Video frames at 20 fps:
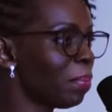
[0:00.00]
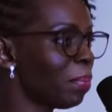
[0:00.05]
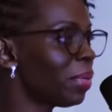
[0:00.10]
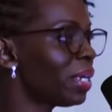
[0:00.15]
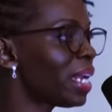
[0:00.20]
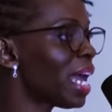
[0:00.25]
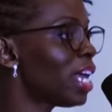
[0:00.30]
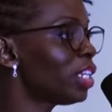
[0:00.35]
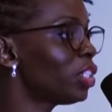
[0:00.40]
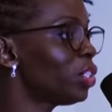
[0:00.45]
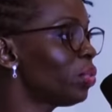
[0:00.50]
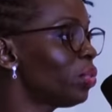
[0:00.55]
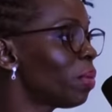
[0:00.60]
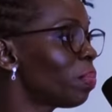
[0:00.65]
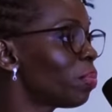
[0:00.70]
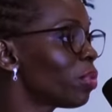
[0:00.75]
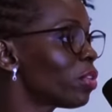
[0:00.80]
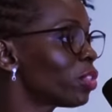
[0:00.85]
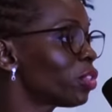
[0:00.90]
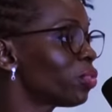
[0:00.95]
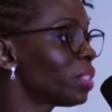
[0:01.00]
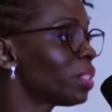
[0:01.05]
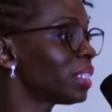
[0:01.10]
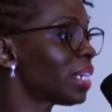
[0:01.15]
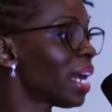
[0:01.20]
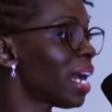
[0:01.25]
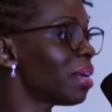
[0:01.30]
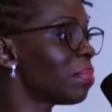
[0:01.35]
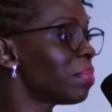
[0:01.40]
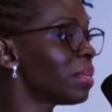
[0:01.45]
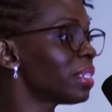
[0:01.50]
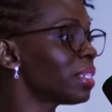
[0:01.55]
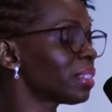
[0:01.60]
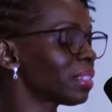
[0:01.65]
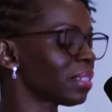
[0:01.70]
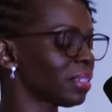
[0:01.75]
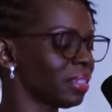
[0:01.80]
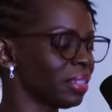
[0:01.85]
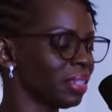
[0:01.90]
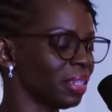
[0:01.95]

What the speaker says: But as you approach retirement,